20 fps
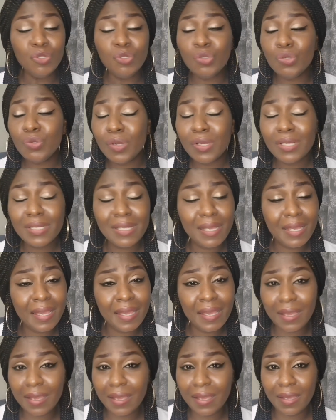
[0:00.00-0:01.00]
do not
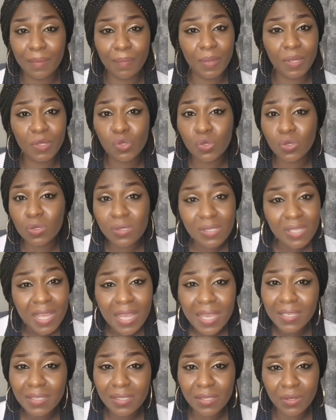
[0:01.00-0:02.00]
care about
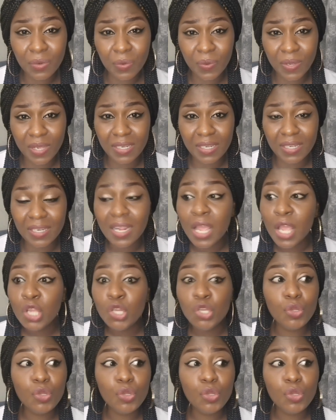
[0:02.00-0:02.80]
societal wedding,